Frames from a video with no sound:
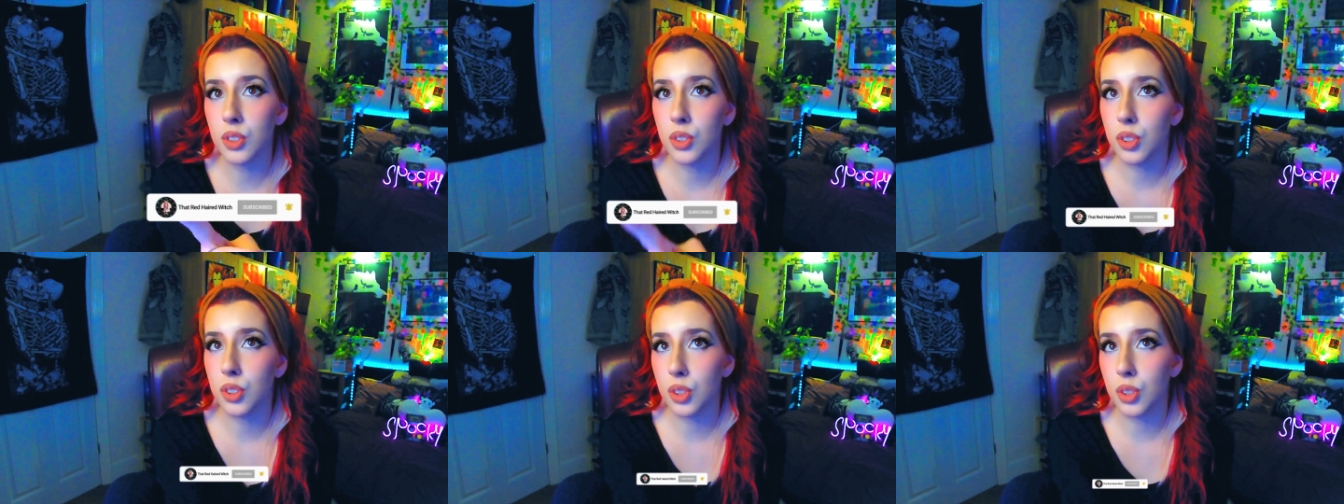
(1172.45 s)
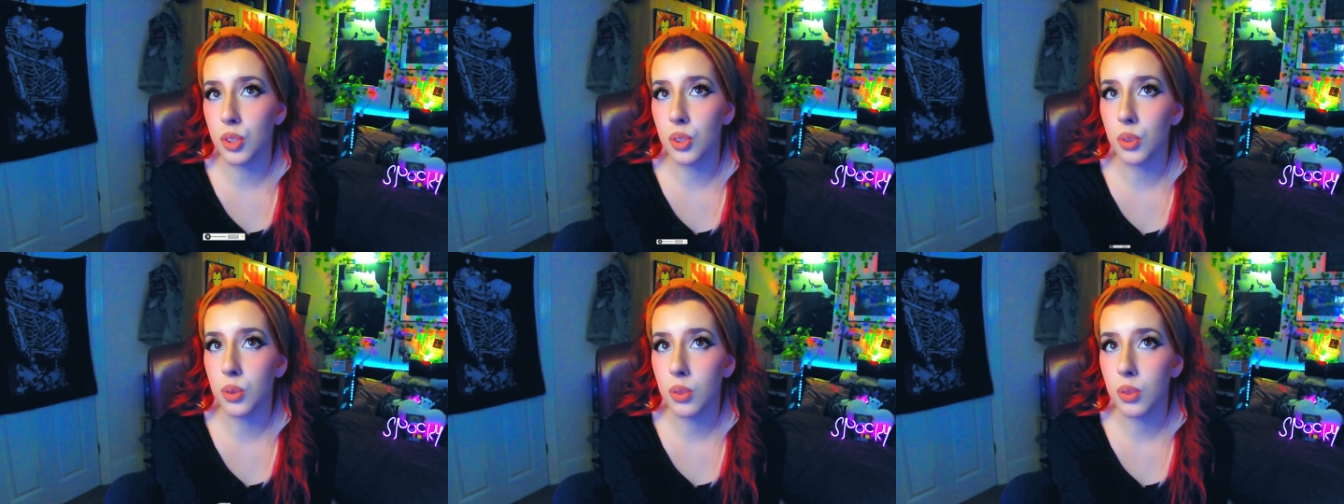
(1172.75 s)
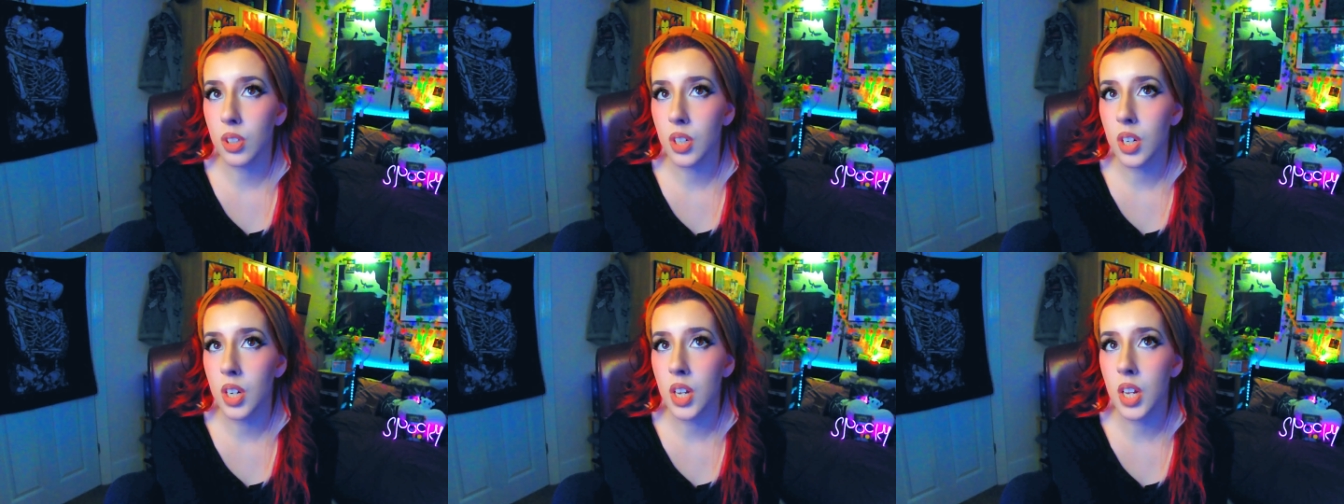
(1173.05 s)
you
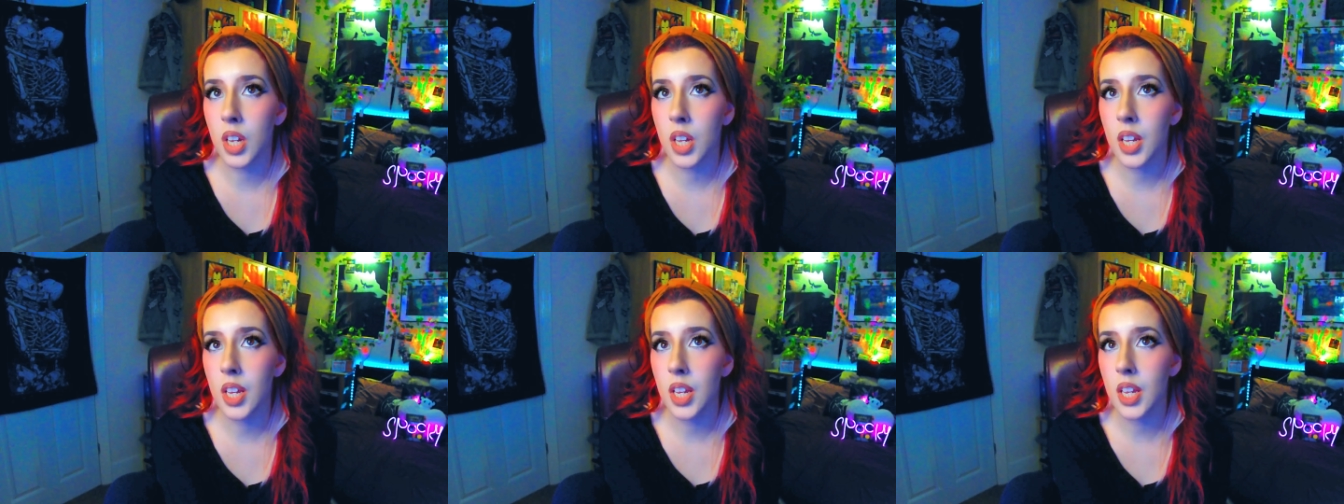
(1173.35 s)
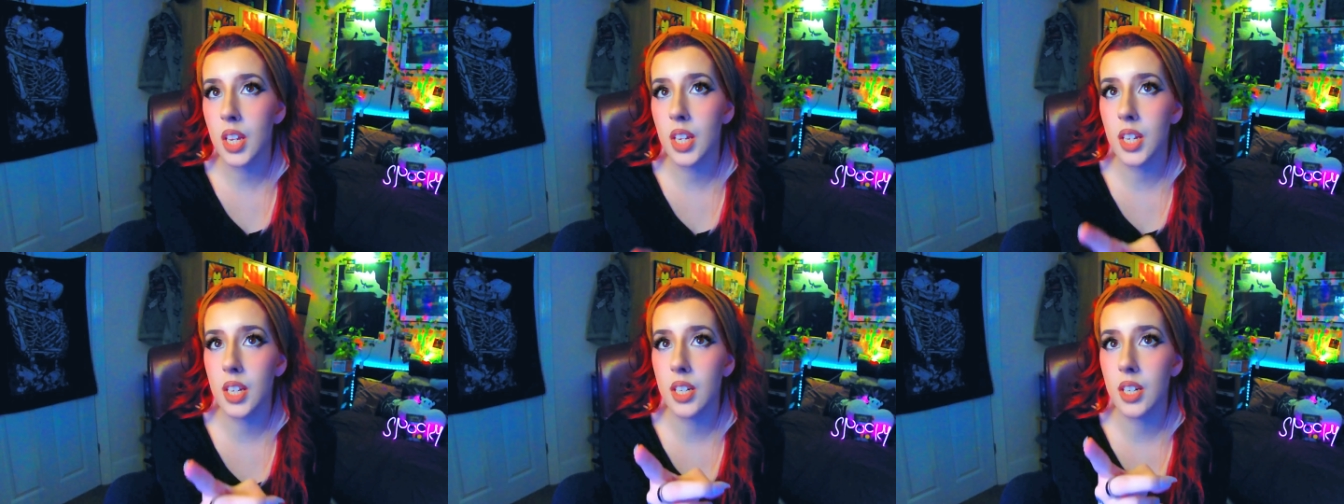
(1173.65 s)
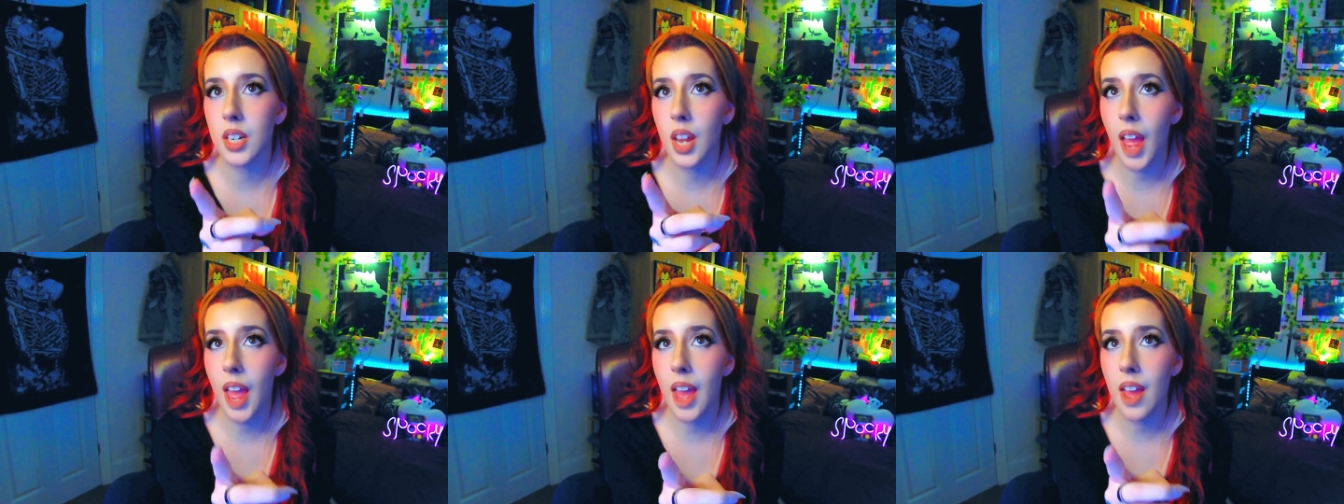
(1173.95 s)

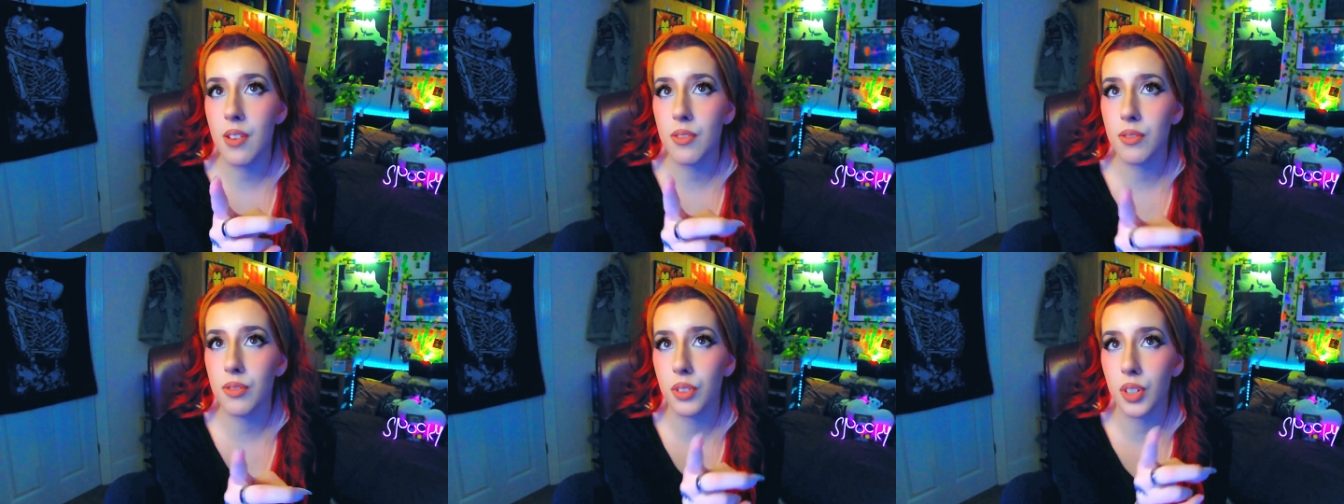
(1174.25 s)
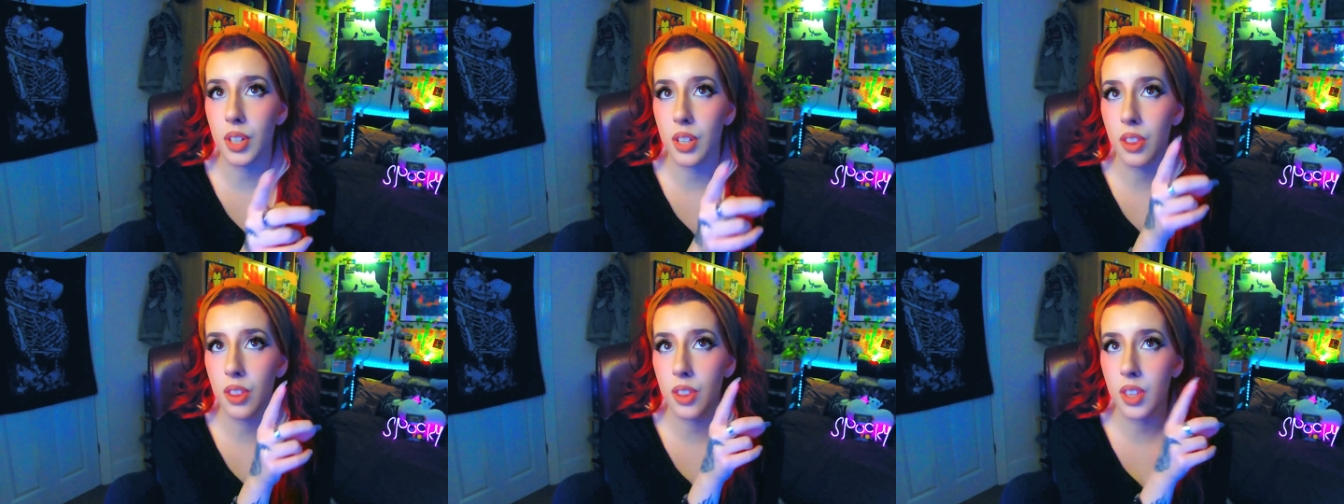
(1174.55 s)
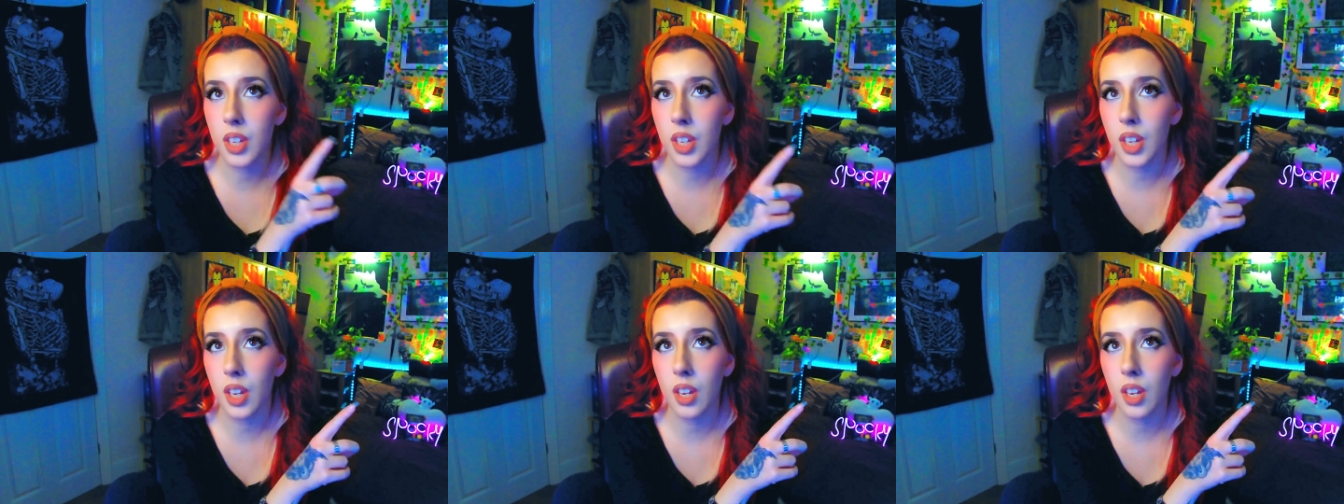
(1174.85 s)
in
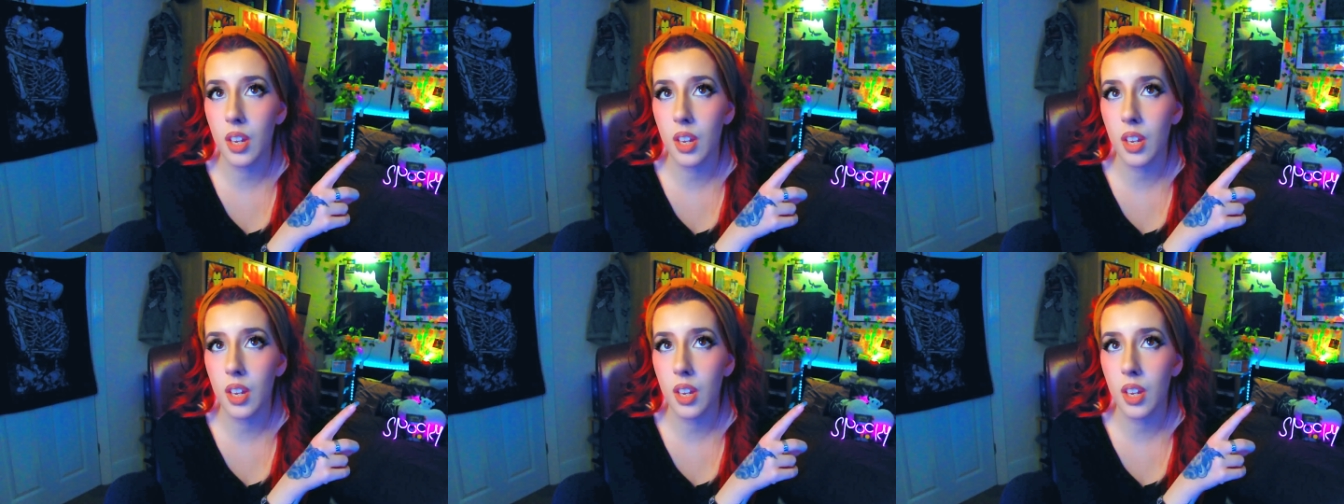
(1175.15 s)
everything.